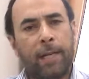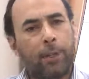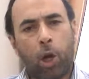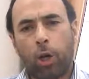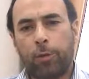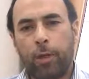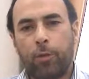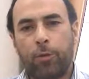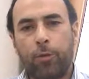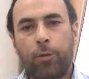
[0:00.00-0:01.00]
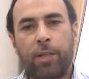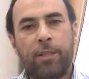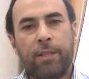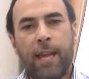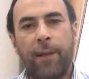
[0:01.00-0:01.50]
Doctoral
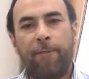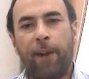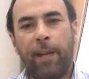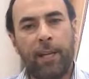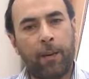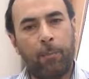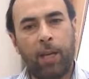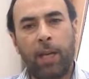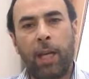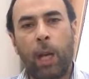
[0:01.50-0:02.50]
students invariably